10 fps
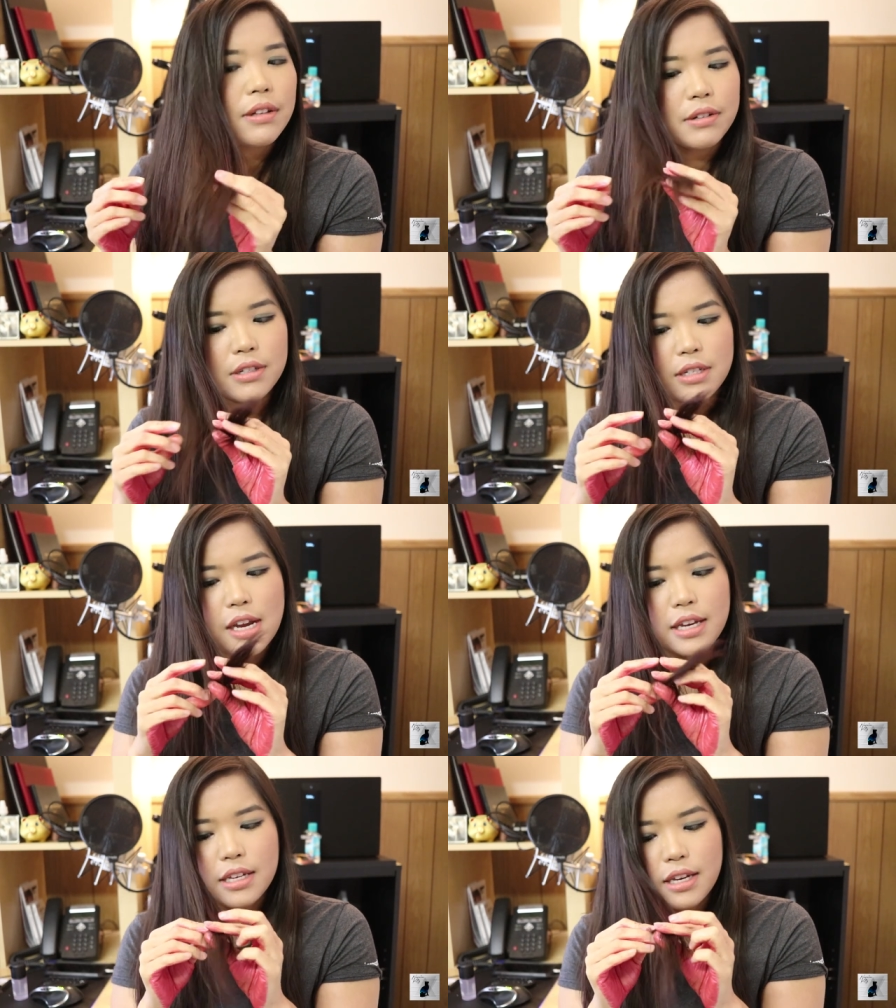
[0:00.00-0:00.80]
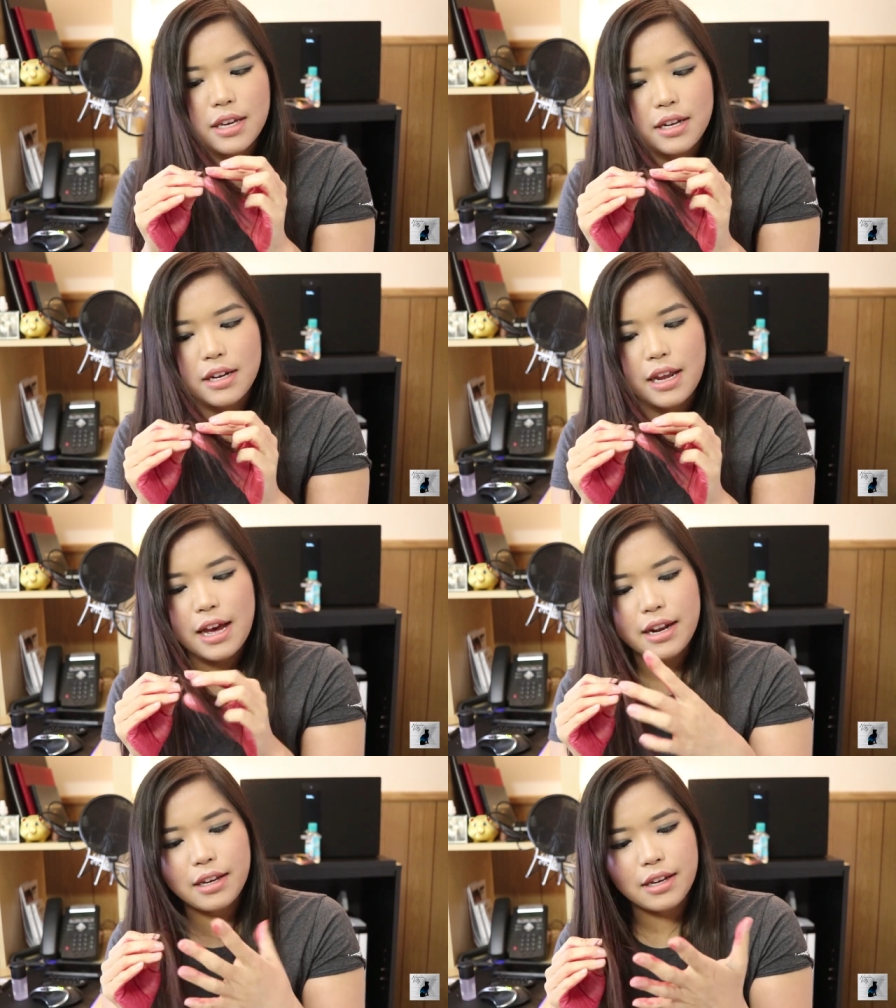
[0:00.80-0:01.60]
They're just taking it and
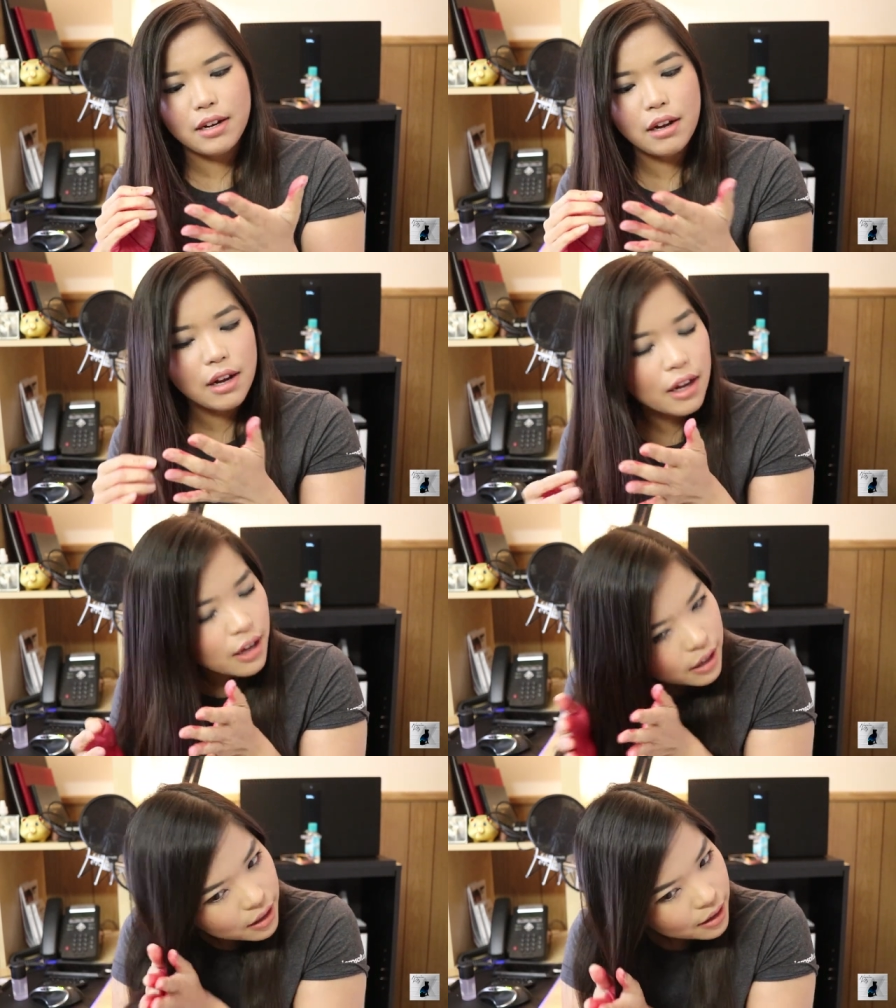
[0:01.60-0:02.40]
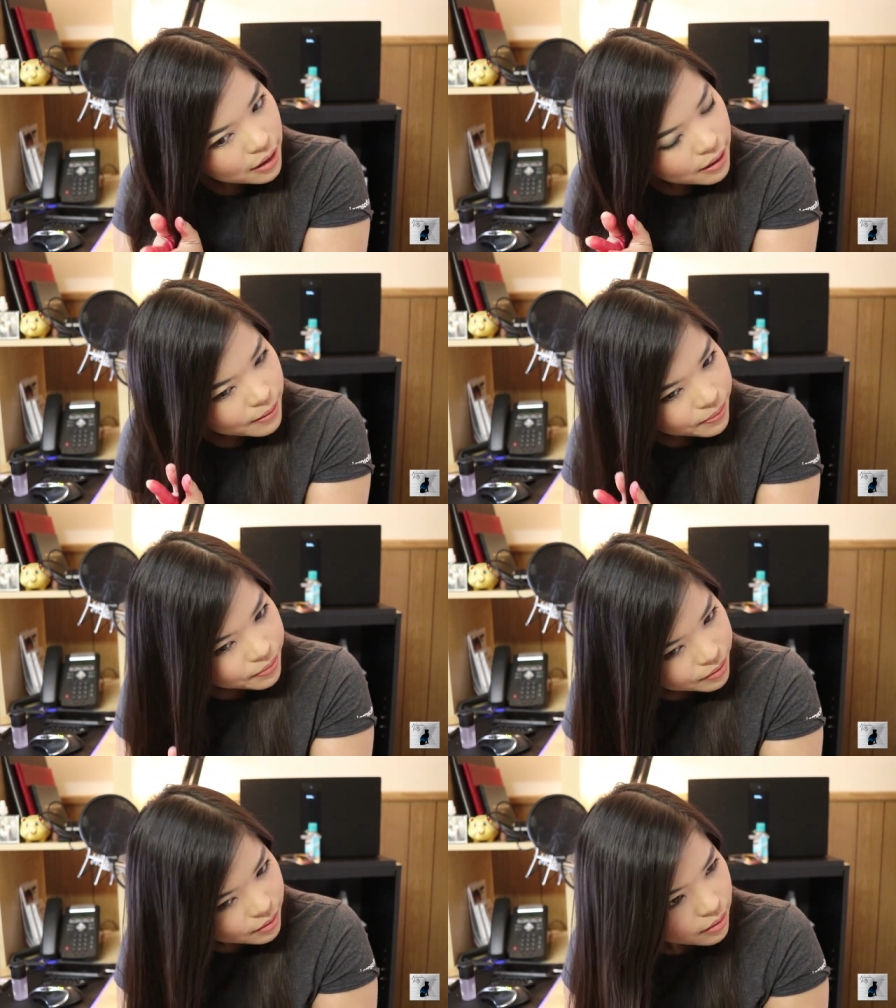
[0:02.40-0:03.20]
adding it on.
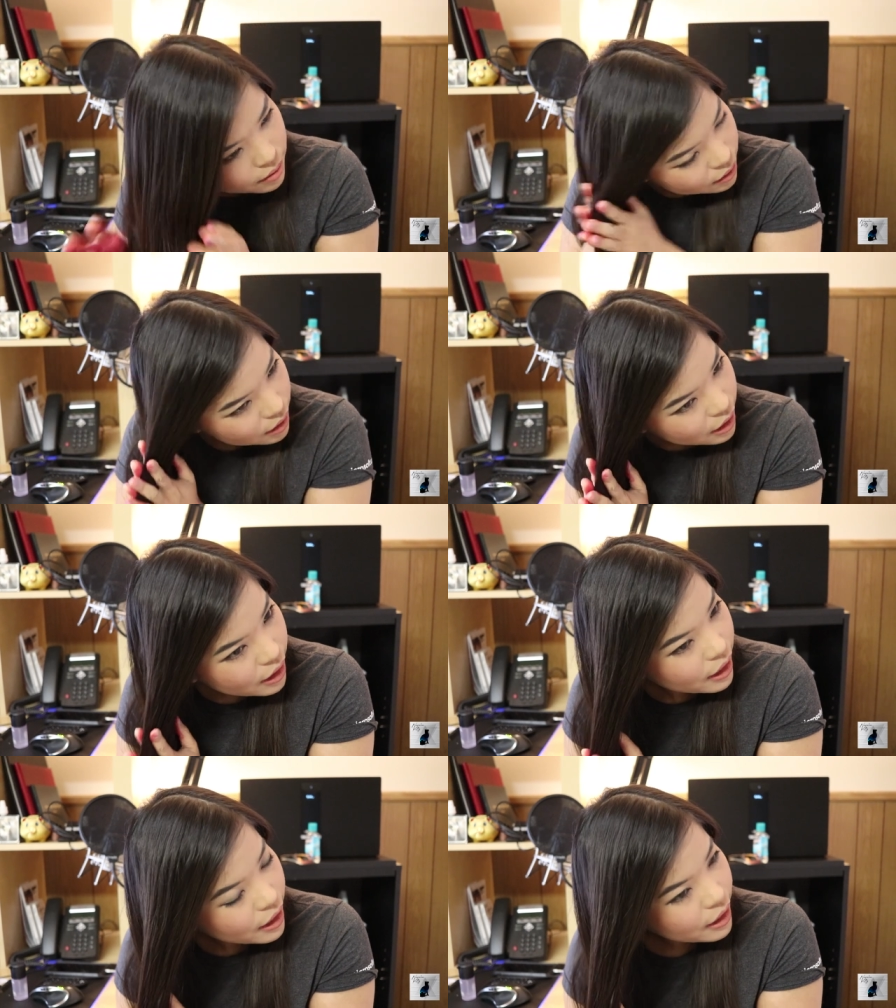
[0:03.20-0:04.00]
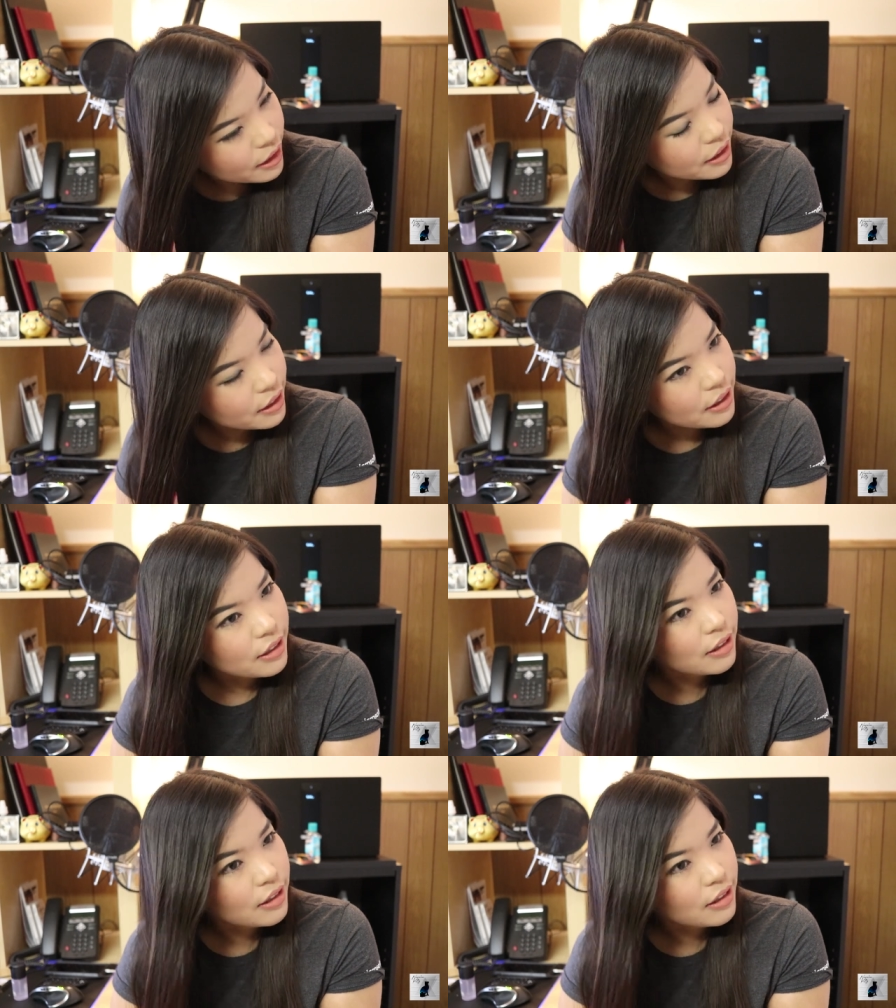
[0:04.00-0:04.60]
And